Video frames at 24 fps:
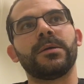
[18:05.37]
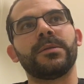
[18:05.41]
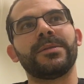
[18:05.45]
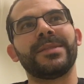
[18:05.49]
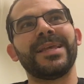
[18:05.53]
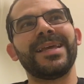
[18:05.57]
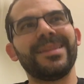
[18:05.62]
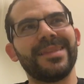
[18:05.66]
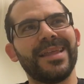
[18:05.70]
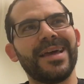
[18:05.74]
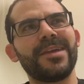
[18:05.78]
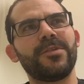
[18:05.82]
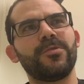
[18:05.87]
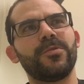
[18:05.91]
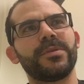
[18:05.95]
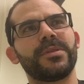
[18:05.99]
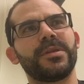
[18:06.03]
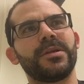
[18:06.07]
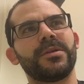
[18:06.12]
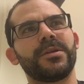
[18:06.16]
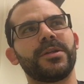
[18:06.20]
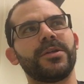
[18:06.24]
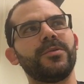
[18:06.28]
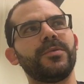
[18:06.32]
They like what
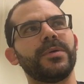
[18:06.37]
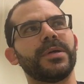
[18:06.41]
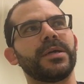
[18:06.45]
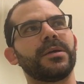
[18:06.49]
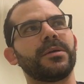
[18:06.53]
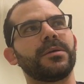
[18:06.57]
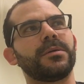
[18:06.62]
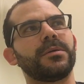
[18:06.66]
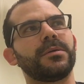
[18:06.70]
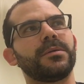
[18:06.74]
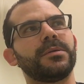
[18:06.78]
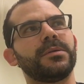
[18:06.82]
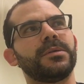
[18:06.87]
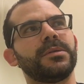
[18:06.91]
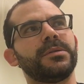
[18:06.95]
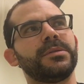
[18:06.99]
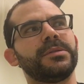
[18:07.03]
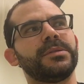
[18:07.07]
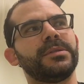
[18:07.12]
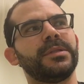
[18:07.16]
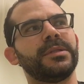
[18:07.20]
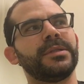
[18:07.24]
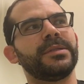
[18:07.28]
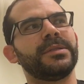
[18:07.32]
they're doing.
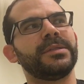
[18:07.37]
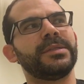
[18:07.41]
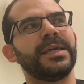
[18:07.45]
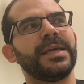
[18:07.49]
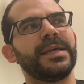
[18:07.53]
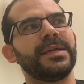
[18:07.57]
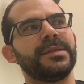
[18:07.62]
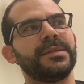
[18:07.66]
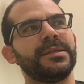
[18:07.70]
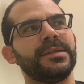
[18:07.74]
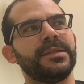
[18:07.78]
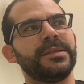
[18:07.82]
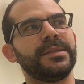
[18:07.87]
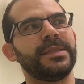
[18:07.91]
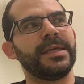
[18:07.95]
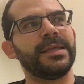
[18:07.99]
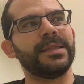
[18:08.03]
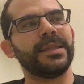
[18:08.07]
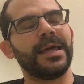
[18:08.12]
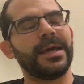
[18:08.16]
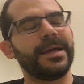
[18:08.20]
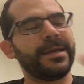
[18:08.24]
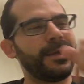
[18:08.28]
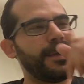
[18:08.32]
They
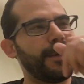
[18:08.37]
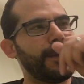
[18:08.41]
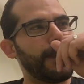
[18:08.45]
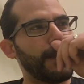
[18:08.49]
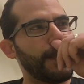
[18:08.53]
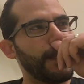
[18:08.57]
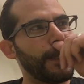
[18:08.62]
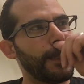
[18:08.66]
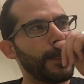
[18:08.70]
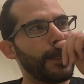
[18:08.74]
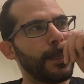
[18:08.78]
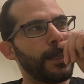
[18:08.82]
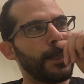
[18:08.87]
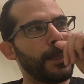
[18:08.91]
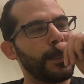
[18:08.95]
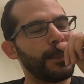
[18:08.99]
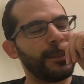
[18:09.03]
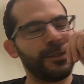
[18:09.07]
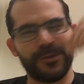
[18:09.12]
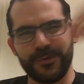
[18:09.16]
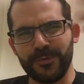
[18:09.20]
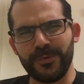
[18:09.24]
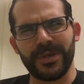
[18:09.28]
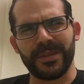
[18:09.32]
like
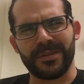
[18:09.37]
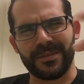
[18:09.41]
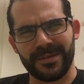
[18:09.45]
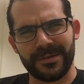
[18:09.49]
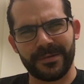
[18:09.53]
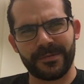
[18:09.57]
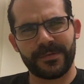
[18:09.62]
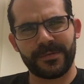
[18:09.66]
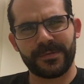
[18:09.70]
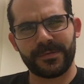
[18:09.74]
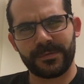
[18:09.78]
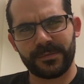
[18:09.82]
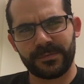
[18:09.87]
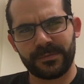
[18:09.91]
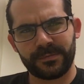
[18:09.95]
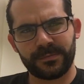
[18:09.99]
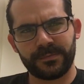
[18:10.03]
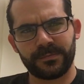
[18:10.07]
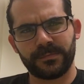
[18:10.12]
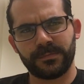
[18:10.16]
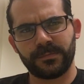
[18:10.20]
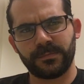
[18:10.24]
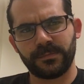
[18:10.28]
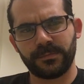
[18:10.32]
doing this.
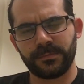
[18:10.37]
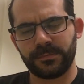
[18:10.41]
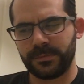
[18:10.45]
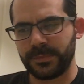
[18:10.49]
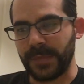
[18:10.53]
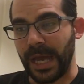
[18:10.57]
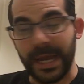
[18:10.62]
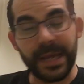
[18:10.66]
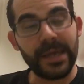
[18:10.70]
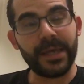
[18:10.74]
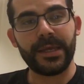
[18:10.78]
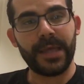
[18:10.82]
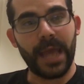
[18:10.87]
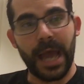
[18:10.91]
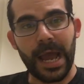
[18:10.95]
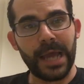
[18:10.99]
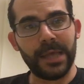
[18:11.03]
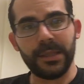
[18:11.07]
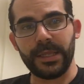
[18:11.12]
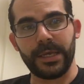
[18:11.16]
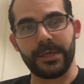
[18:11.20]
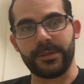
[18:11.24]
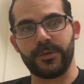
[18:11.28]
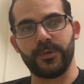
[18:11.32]
I
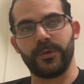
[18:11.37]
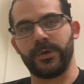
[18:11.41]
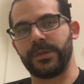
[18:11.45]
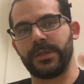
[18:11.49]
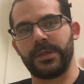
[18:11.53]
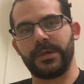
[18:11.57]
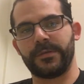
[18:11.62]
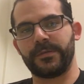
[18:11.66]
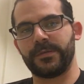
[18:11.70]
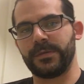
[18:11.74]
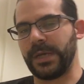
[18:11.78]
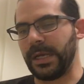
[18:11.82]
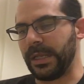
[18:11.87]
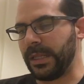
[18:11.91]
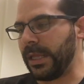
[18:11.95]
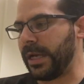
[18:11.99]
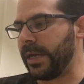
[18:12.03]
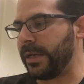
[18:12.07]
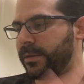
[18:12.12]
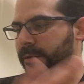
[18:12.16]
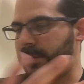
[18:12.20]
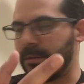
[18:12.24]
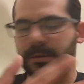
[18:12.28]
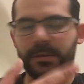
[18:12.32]
like doing this. I
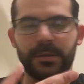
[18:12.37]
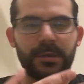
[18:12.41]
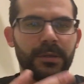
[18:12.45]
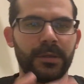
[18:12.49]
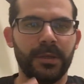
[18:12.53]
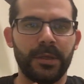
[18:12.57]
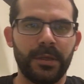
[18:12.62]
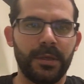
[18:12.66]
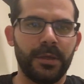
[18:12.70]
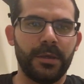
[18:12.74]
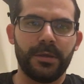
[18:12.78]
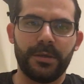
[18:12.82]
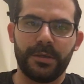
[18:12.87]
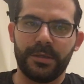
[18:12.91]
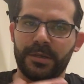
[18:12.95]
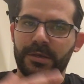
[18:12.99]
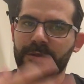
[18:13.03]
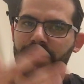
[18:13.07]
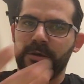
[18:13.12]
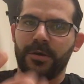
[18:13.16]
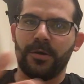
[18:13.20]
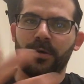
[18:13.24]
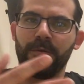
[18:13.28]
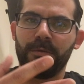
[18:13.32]
like, you
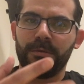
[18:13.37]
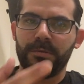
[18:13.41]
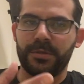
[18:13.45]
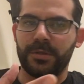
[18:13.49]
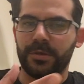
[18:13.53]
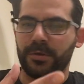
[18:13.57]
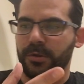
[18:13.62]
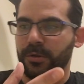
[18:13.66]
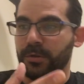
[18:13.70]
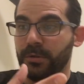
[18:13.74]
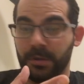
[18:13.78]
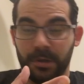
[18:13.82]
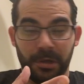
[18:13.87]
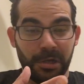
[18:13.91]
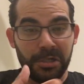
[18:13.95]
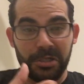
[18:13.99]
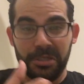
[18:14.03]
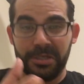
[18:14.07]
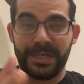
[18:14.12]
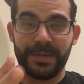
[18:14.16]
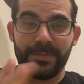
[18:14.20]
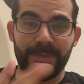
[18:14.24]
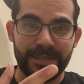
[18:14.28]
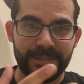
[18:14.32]
know, the whole oh,
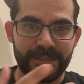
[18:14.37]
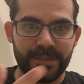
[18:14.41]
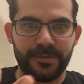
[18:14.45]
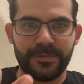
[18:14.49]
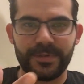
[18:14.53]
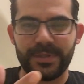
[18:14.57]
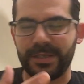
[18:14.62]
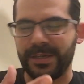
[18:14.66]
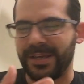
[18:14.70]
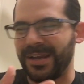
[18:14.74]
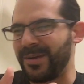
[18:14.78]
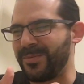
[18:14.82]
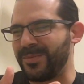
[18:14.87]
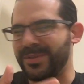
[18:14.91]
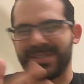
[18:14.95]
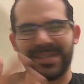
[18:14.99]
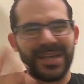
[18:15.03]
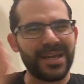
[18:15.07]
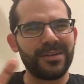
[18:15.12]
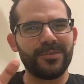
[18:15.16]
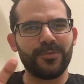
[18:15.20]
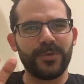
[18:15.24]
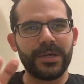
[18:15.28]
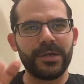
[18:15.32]
look at myself in the camera. It's
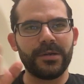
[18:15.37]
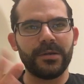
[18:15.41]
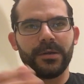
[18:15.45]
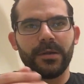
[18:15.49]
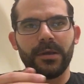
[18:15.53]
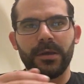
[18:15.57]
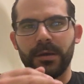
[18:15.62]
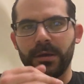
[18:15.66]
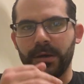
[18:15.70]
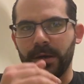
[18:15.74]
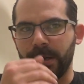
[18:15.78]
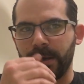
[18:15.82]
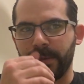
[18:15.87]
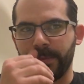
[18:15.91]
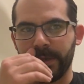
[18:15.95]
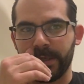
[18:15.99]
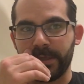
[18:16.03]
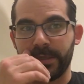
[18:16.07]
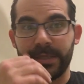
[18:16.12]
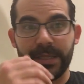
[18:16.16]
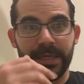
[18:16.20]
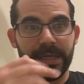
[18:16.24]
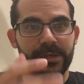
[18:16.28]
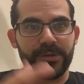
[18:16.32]
kind of weird,
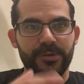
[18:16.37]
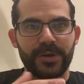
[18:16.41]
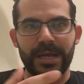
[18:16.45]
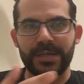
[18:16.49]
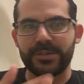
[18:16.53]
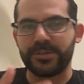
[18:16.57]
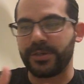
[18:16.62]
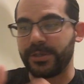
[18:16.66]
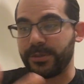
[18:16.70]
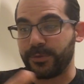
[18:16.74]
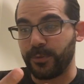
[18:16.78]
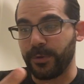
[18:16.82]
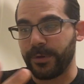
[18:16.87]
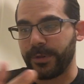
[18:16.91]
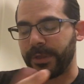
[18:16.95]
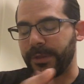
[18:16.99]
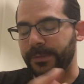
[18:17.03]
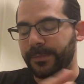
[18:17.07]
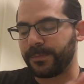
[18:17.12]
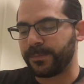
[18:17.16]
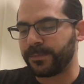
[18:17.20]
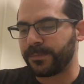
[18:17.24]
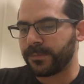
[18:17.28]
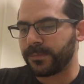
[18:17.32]
but the interaction is worth it.